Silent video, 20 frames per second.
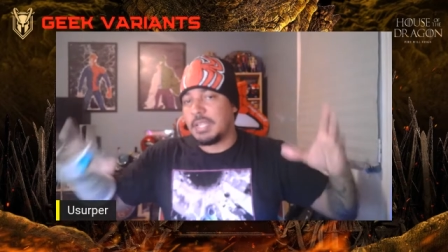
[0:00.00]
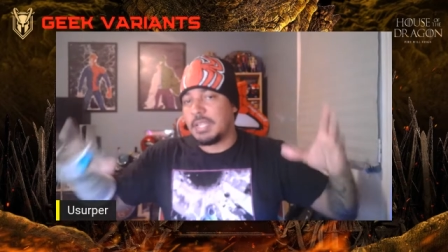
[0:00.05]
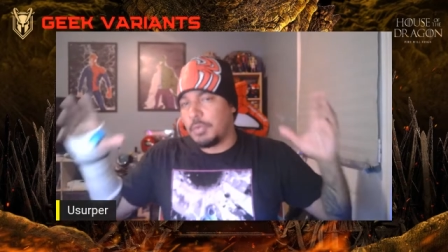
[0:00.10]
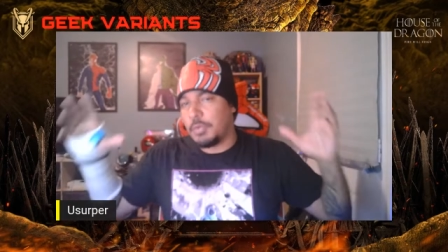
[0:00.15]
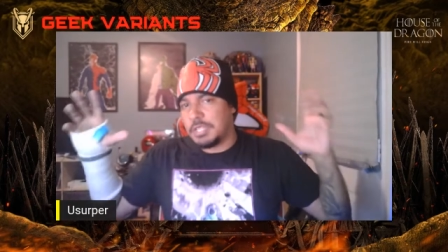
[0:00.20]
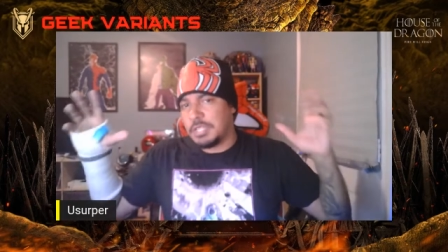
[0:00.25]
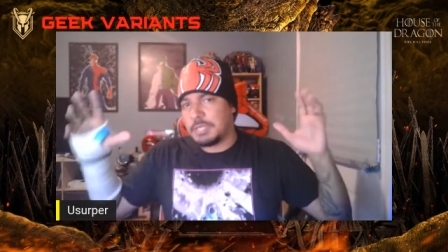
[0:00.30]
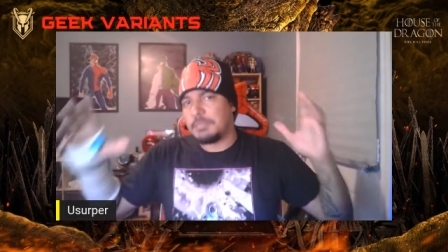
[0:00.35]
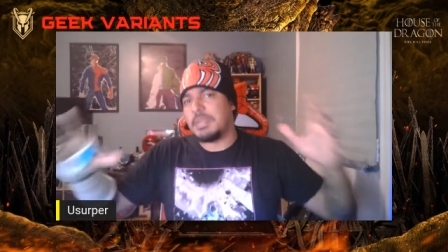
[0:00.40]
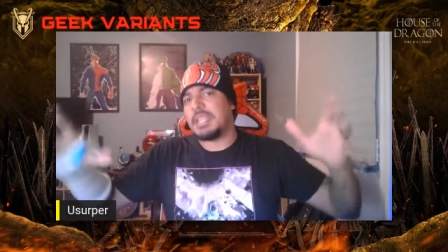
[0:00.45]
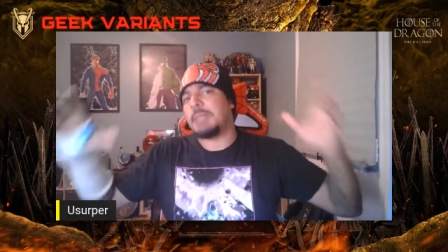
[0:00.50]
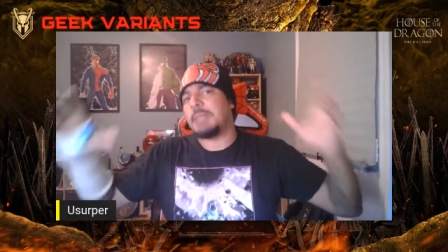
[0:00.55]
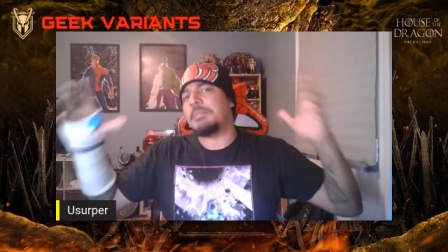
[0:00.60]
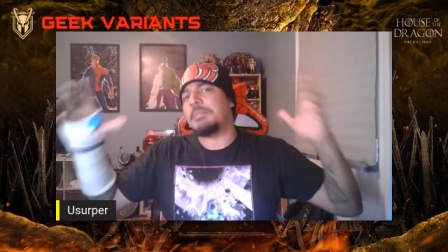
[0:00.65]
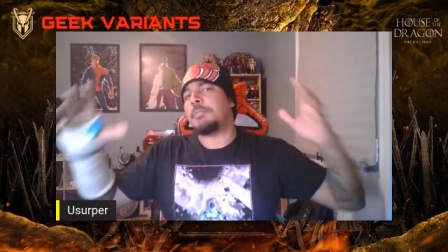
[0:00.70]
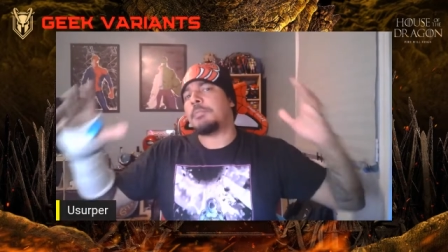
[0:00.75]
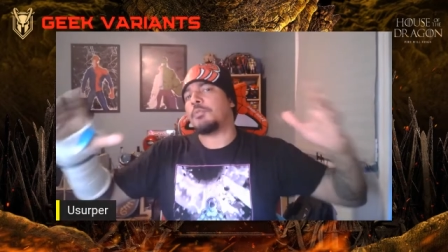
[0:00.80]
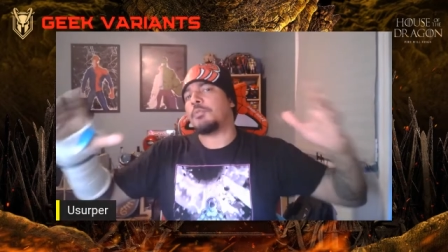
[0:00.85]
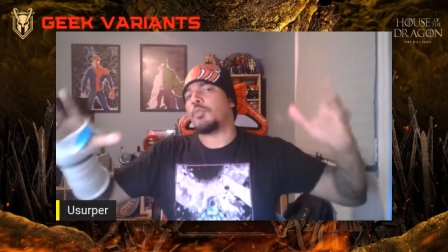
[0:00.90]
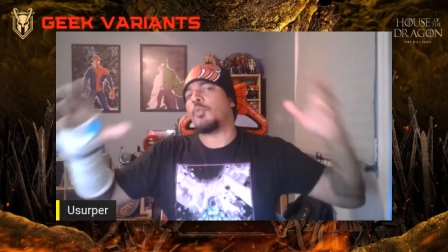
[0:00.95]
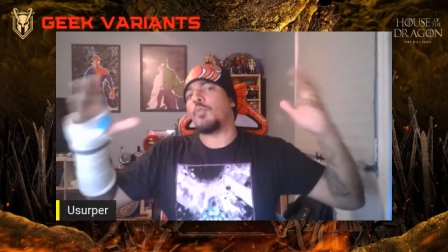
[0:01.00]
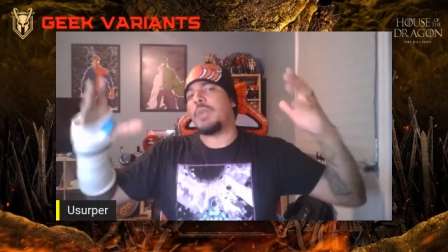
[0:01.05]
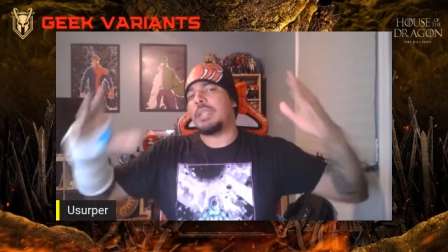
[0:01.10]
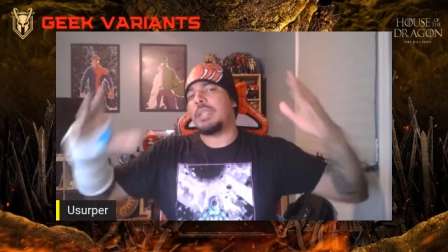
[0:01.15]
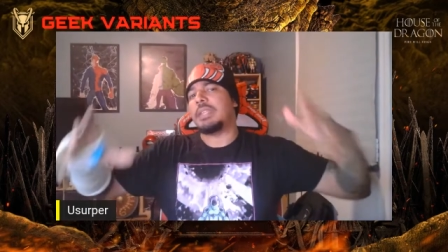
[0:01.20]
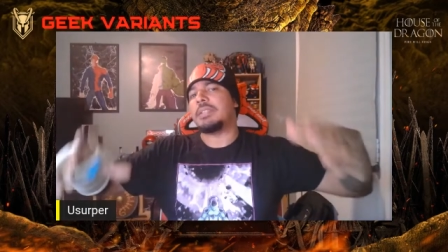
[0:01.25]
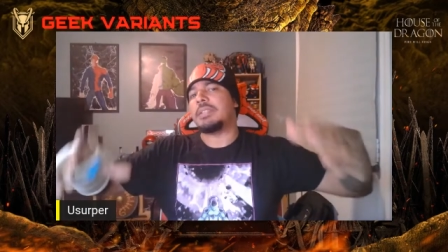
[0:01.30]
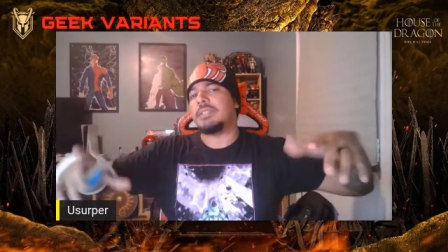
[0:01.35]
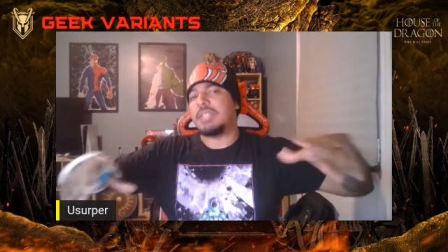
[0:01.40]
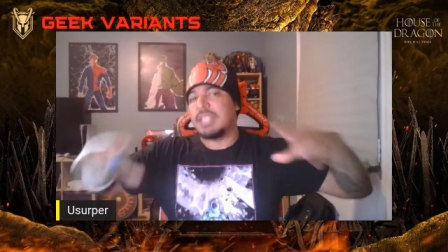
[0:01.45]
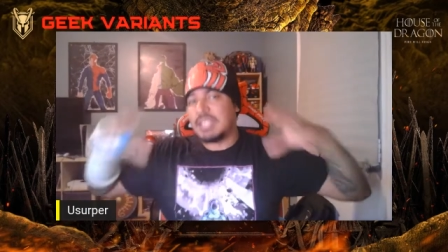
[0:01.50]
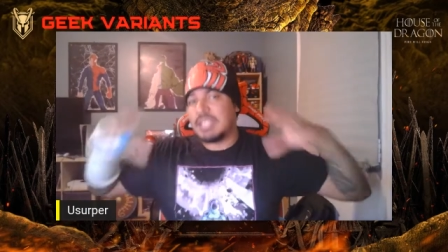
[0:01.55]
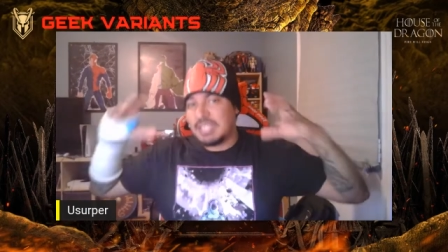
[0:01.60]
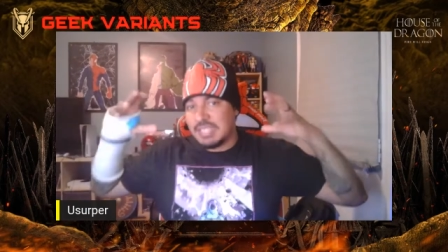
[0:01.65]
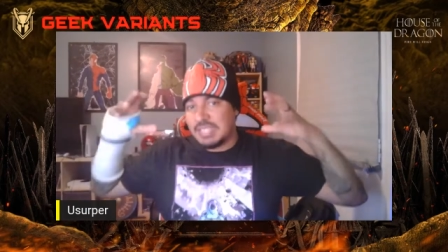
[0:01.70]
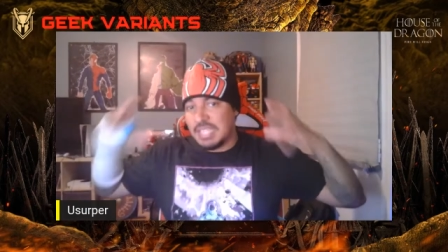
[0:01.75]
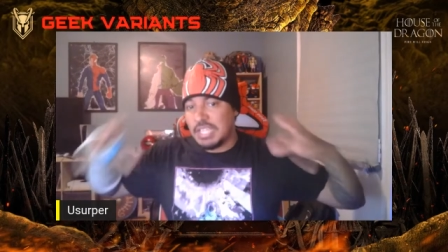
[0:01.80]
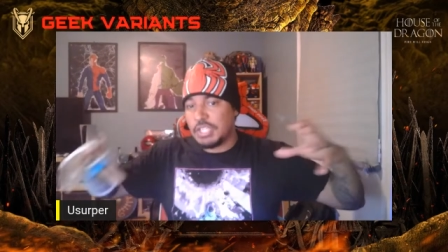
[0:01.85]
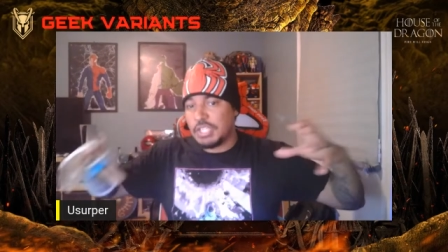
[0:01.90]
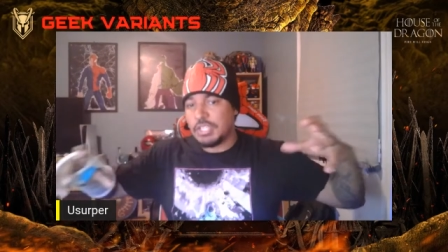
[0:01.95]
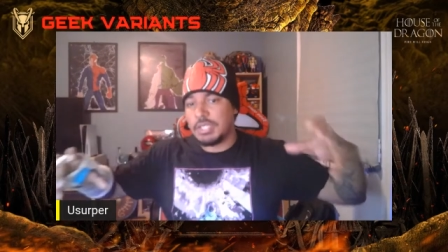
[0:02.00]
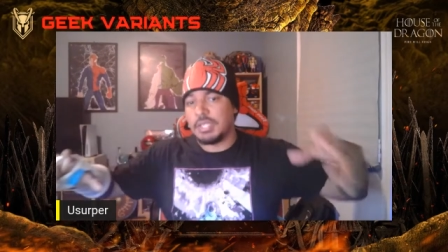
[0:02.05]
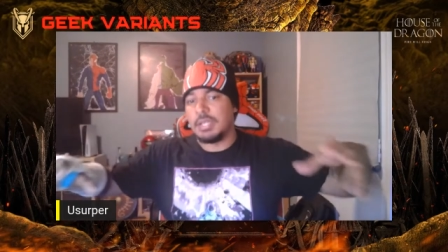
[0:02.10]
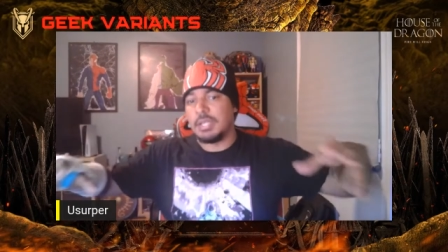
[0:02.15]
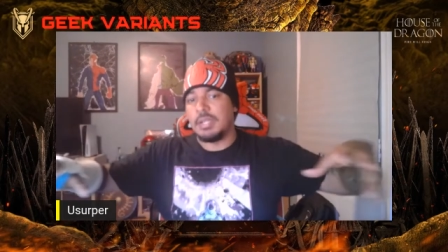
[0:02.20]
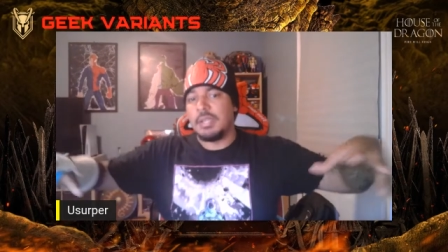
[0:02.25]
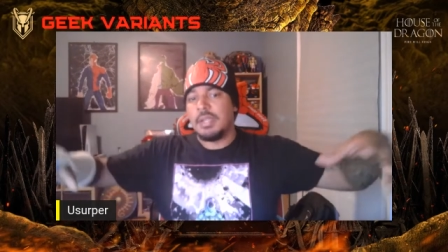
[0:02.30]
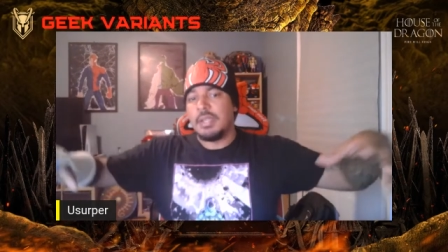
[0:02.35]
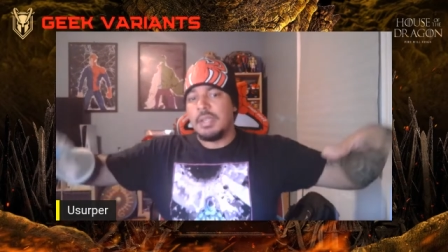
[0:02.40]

want as many people to witness the ascension